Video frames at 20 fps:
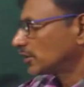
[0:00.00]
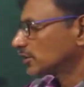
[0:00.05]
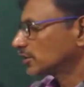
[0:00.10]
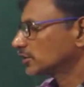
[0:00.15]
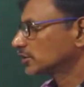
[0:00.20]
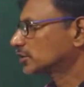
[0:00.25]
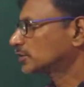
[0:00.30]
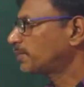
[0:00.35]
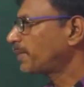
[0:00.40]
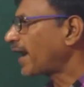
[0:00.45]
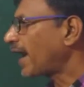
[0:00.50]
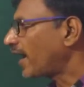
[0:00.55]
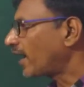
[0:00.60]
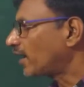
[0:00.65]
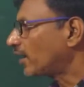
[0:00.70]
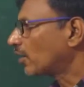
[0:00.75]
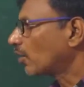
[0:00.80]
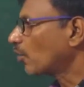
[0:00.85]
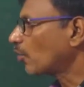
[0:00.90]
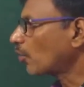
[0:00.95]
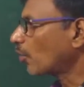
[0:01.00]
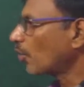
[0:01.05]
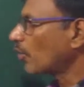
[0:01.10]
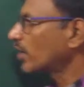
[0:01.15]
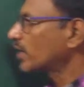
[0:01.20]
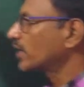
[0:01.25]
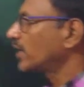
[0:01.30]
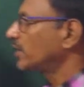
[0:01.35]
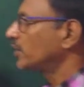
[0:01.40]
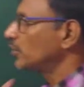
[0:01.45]
spread over
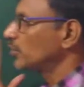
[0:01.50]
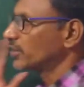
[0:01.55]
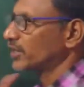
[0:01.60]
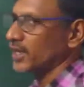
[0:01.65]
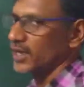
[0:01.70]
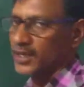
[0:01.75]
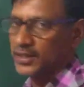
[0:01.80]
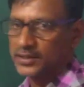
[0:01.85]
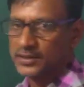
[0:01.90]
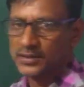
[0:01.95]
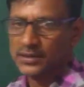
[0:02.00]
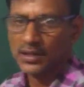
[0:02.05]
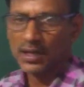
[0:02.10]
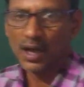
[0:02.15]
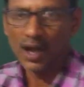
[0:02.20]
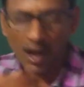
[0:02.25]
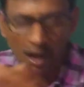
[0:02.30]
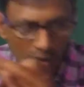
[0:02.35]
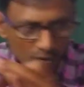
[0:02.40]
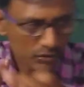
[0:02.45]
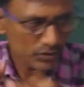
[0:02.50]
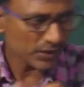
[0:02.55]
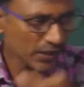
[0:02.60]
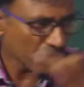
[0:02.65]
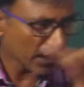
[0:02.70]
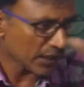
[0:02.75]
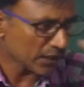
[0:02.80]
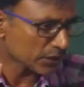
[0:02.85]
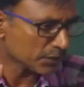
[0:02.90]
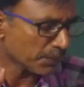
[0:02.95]
the nucleus. How
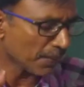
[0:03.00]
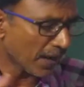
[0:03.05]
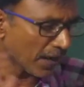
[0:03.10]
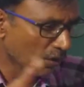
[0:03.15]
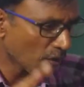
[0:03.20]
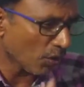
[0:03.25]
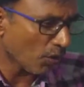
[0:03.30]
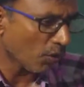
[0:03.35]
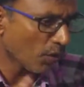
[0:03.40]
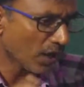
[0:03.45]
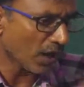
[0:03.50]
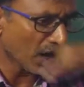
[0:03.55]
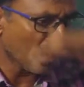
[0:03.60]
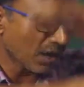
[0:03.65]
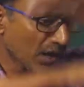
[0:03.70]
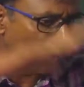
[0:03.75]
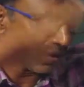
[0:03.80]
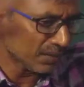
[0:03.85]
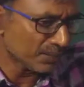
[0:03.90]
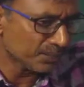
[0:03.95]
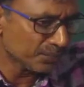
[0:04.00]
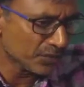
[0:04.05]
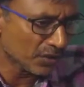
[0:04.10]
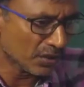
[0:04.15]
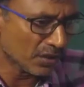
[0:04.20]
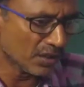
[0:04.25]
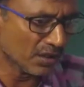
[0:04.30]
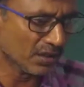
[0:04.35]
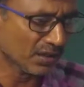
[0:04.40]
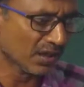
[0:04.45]
they spread over and
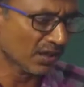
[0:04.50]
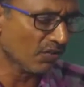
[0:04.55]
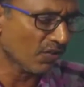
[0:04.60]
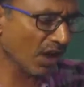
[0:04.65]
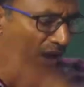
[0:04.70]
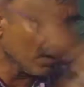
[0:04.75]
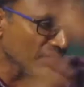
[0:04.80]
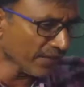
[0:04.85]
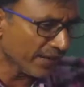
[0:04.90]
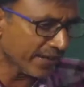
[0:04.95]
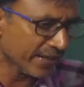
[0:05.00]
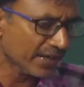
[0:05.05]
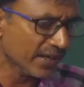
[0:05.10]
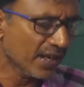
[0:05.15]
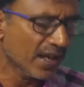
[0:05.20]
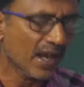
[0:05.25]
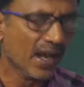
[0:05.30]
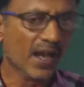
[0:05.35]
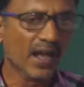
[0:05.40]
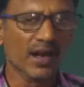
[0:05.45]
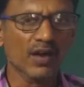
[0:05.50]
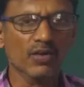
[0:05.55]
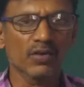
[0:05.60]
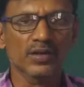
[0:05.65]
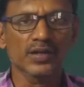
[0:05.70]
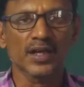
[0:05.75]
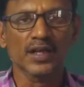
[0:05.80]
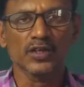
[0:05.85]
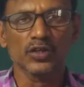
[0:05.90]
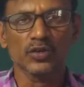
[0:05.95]
revolving around
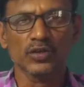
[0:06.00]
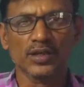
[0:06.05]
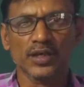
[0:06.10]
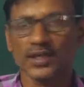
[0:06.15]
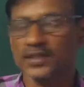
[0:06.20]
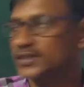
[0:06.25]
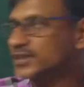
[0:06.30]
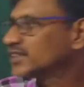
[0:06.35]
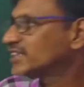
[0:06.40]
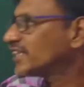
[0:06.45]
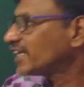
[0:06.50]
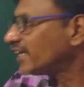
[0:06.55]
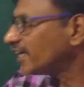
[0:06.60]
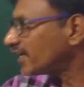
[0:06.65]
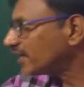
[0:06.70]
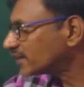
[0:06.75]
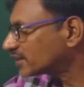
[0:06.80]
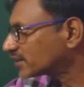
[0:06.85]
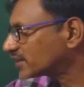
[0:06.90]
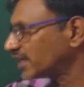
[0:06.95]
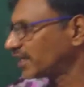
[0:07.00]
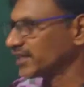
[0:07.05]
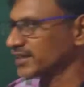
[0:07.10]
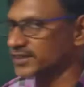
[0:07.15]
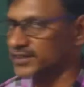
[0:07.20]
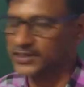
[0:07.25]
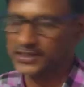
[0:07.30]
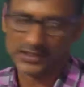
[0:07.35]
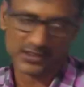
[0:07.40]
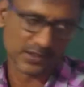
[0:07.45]
the nucleus. These
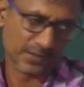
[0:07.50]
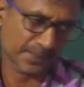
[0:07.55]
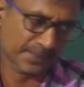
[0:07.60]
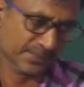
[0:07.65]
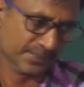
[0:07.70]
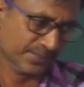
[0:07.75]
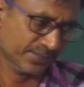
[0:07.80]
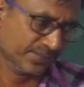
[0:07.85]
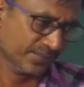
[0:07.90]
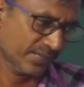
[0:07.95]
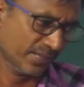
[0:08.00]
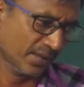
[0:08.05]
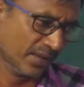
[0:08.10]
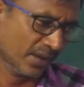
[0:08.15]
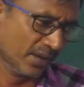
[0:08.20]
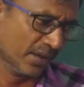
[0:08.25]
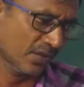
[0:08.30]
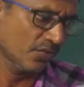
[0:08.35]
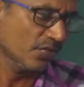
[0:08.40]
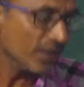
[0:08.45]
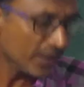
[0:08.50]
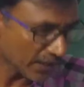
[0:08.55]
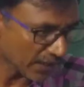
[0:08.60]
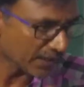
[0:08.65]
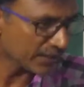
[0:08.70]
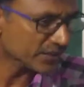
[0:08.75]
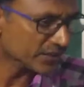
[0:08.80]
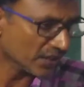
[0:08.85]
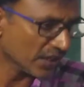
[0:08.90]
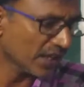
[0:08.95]
things we
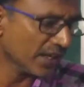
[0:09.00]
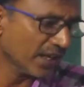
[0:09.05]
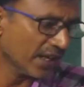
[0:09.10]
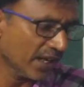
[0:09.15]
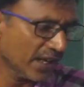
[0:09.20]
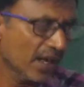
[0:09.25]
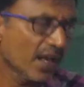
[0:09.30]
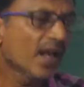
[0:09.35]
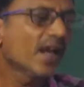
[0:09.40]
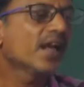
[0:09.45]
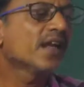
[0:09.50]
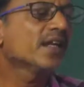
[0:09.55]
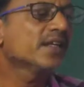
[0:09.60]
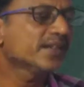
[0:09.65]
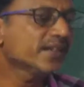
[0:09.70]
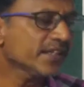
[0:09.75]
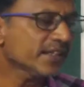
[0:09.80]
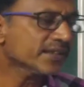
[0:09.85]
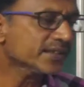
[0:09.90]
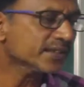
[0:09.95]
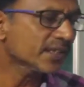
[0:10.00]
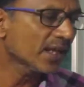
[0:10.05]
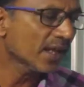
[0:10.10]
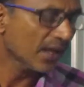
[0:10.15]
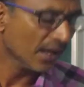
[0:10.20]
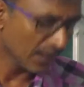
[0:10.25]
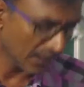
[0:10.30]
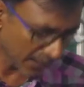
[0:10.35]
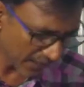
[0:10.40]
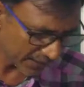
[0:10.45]
can study in this
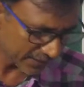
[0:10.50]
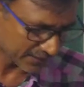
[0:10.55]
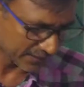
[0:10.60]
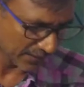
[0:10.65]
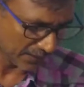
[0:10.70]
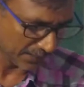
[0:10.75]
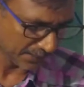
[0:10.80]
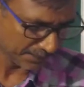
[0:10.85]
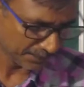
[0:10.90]
lesson.